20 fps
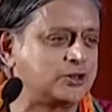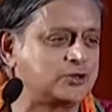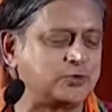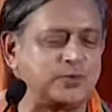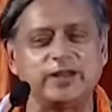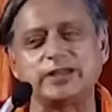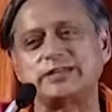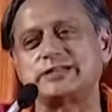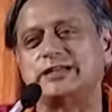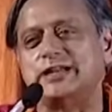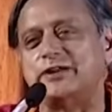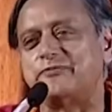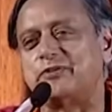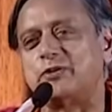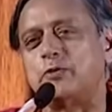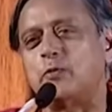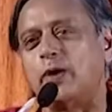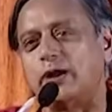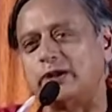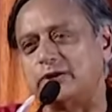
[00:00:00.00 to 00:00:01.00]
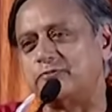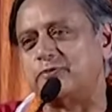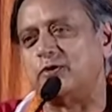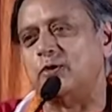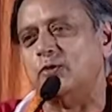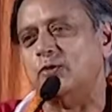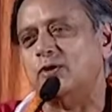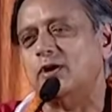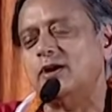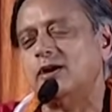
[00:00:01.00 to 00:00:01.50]
to each and every one of
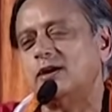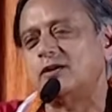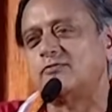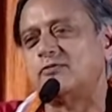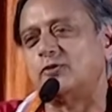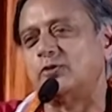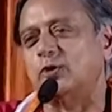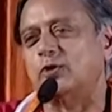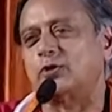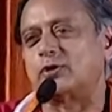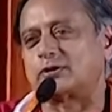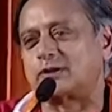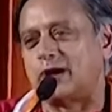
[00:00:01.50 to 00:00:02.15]
you for your